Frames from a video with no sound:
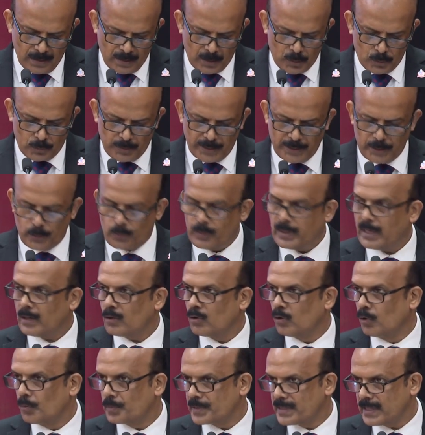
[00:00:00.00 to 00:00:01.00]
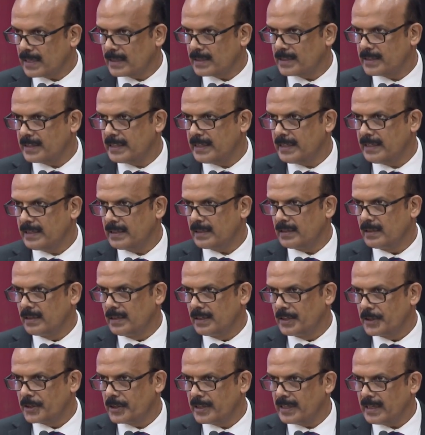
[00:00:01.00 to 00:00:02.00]
to the Union Home Secretary,
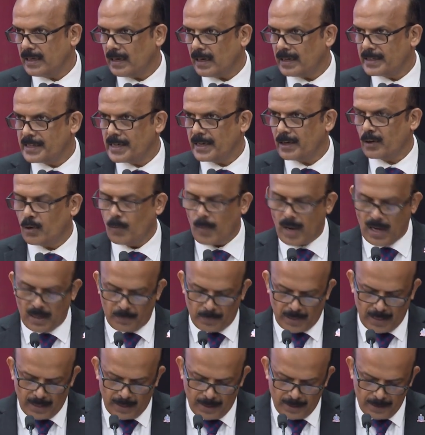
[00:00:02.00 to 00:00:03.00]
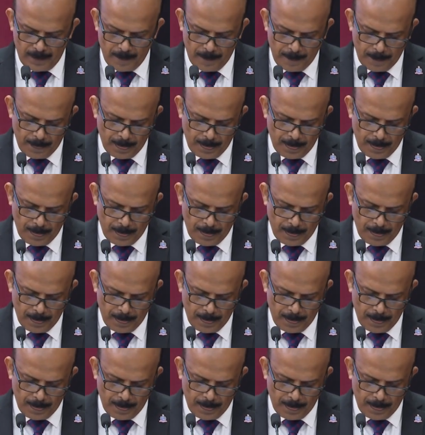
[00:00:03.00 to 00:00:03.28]
Shri Ajay Kumar Bhalla,